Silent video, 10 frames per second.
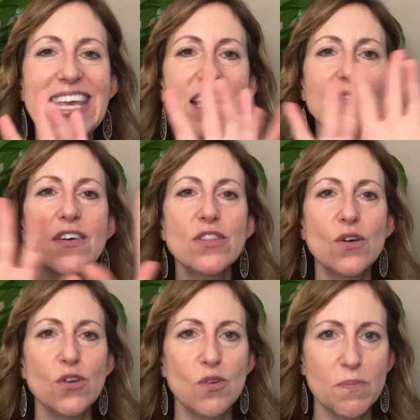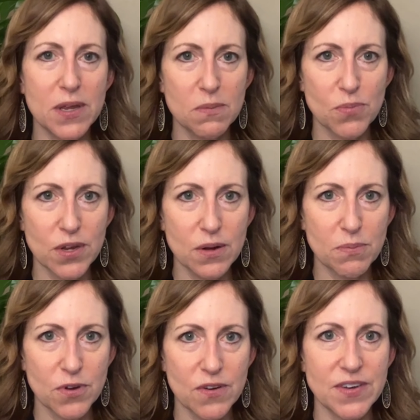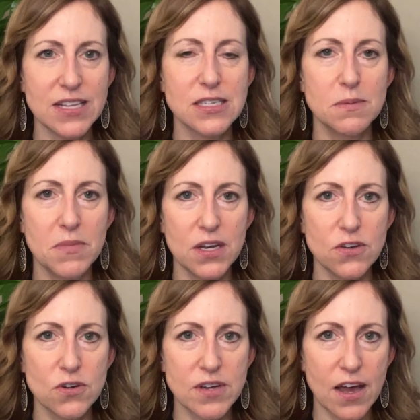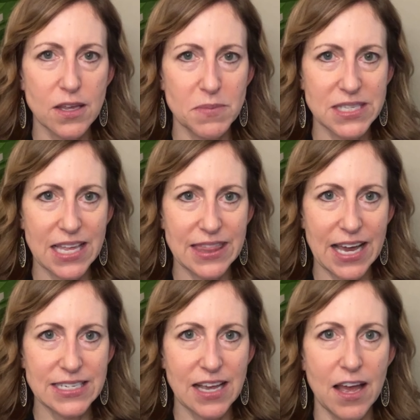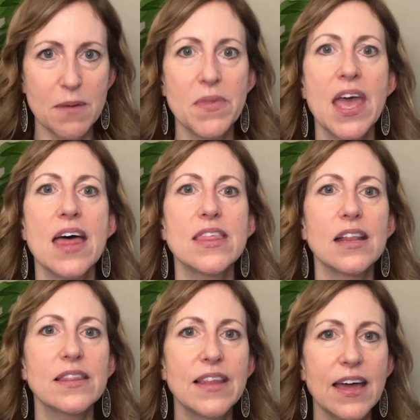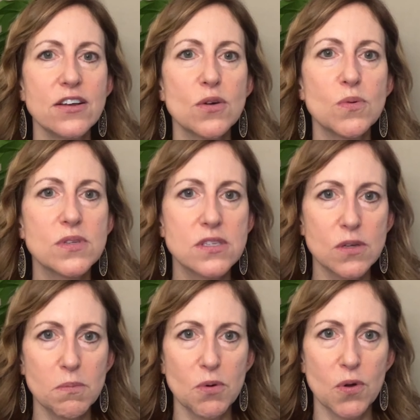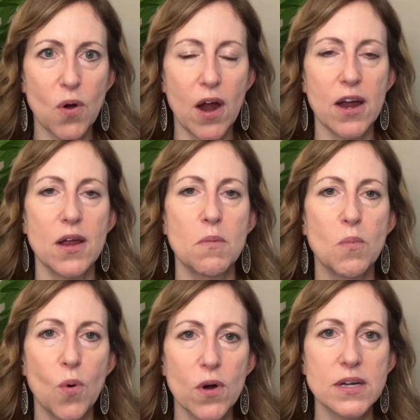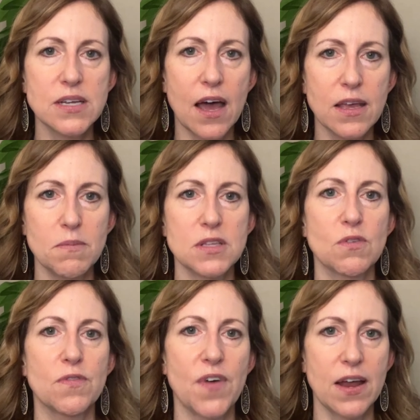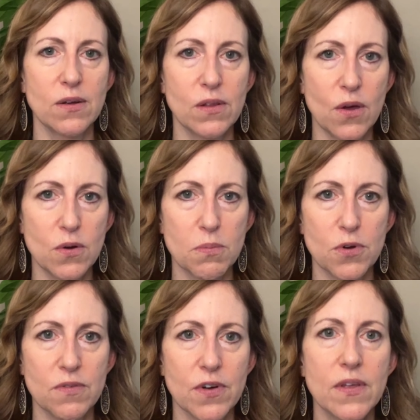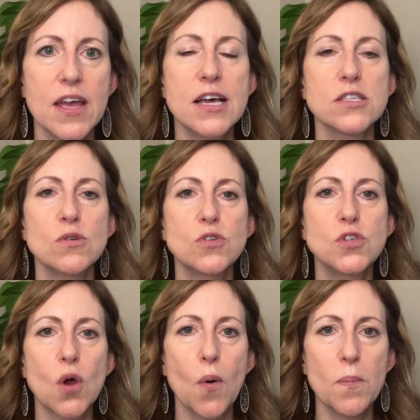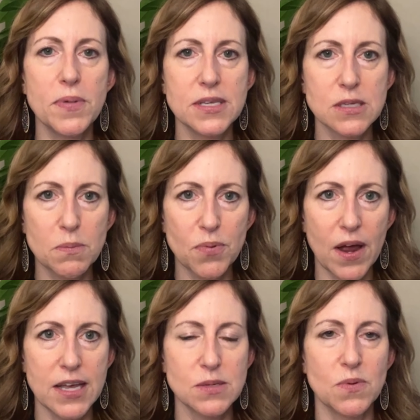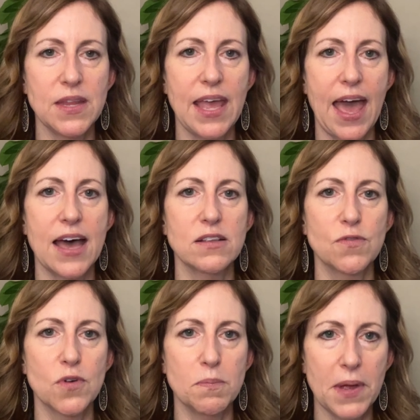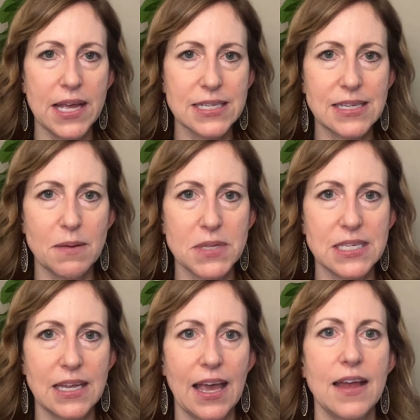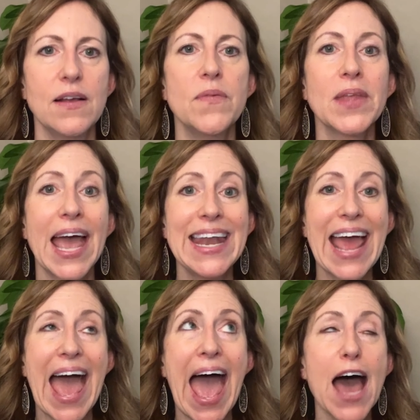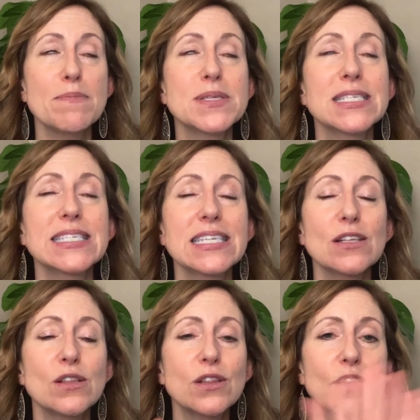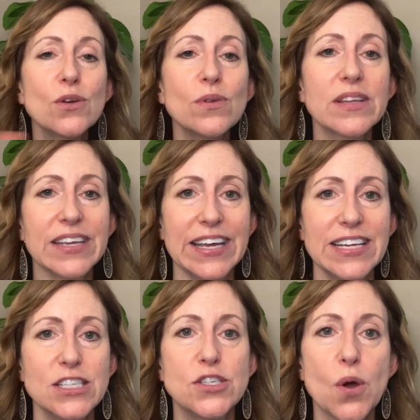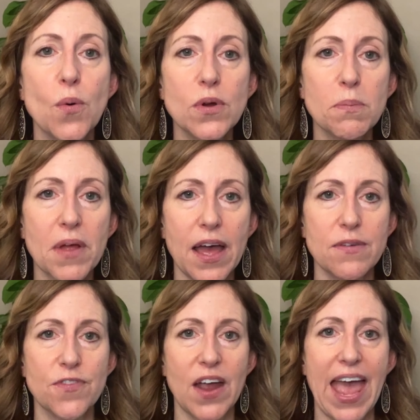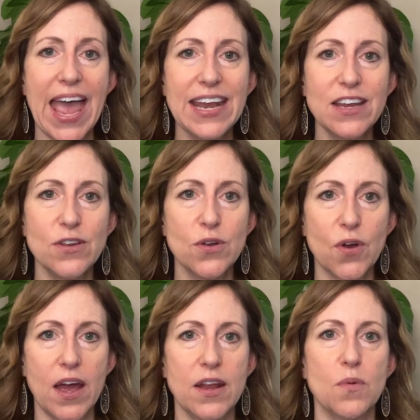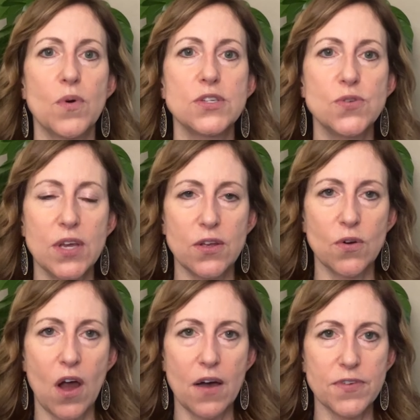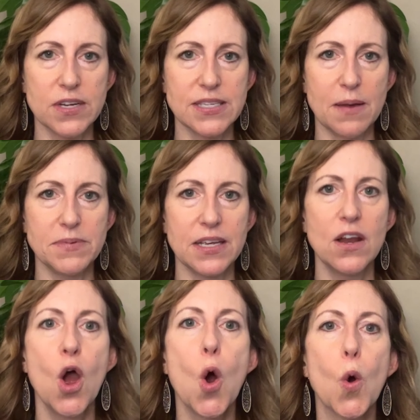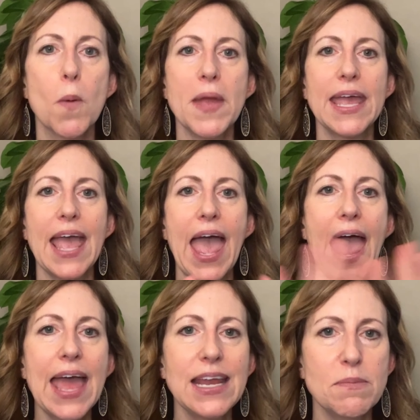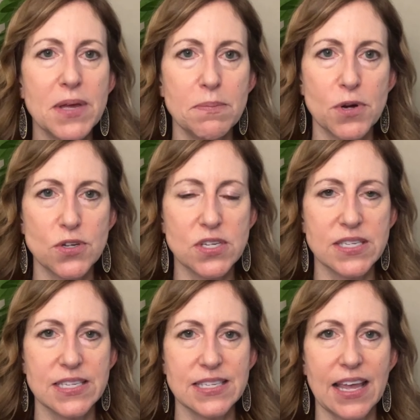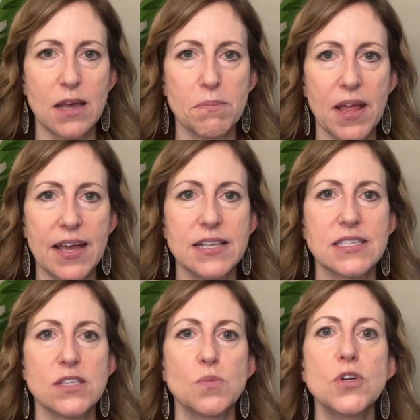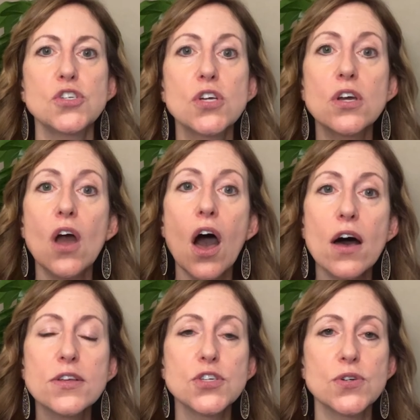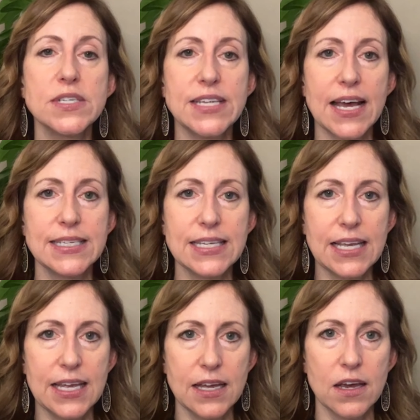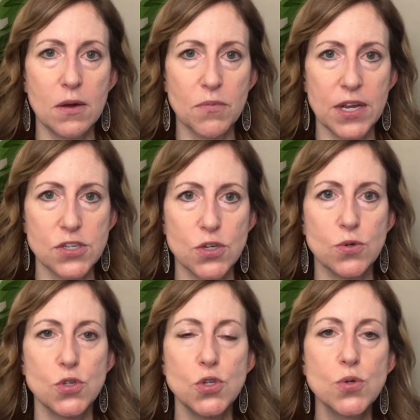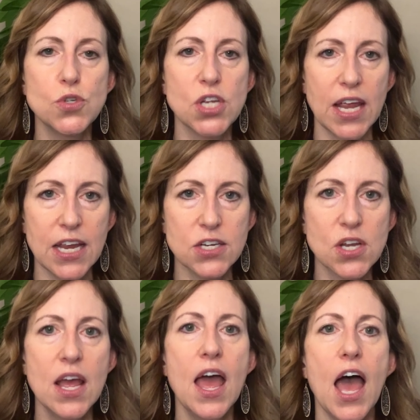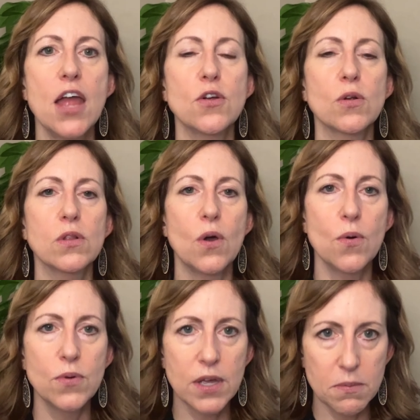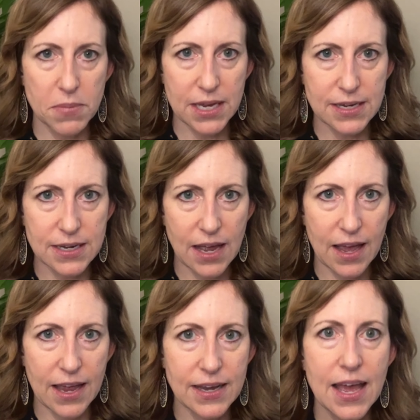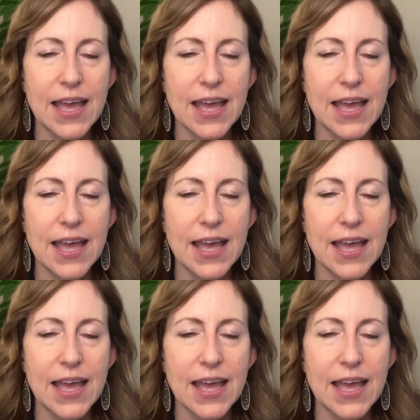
even though you've been pre-approved and submitted your documents at that time, the lender will still be requiring more documents for final loan approval. So don't be surprised when they ask for bank statements again. And absolutely don't apply for any new credit once you get your offer accepted, or make any big purchases like appliances, which could cause your debt to income ratio to change and your loan can be denied.